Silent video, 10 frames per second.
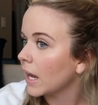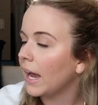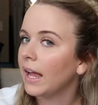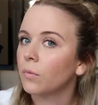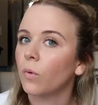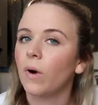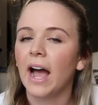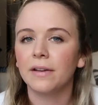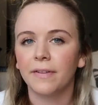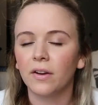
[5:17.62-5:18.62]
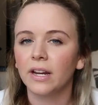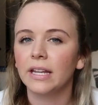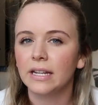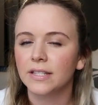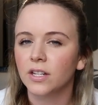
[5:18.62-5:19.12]
And I found it
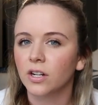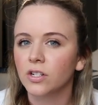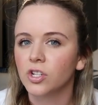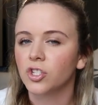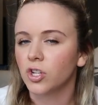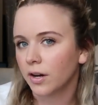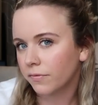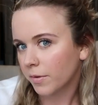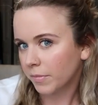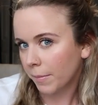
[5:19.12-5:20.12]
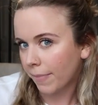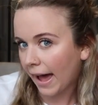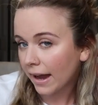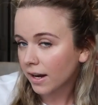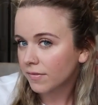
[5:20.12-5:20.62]
easier to start from the
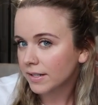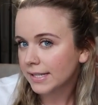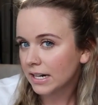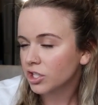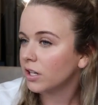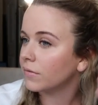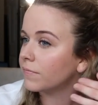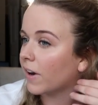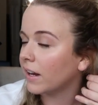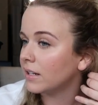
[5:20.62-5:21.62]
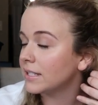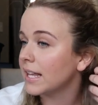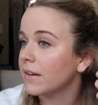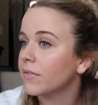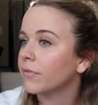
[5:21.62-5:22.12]
back of the section
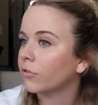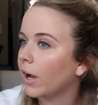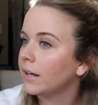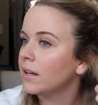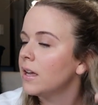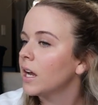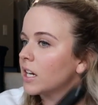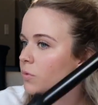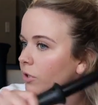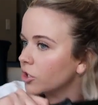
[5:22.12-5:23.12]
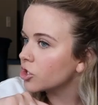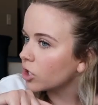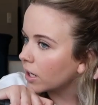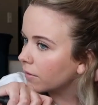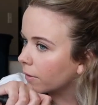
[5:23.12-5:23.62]
instead of the front, because when you're
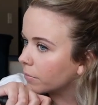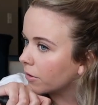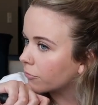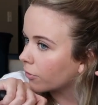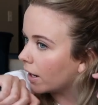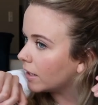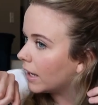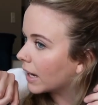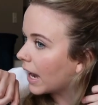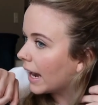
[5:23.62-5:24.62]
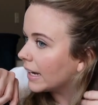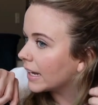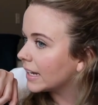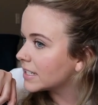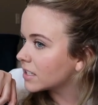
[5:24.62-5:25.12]
starting from the front, it kind
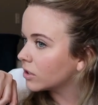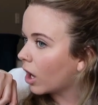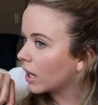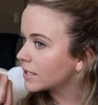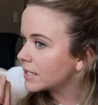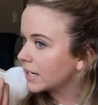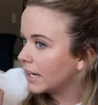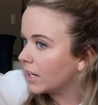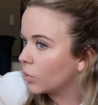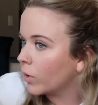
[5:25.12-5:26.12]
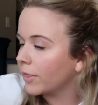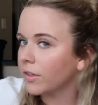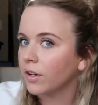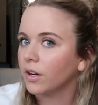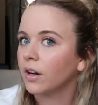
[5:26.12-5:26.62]
of gets lost in with
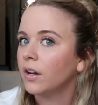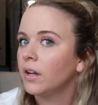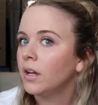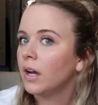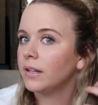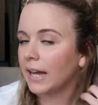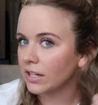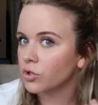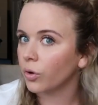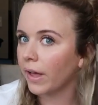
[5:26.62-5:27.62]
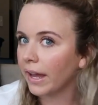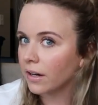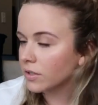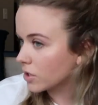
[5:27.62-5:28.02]
your natural hair.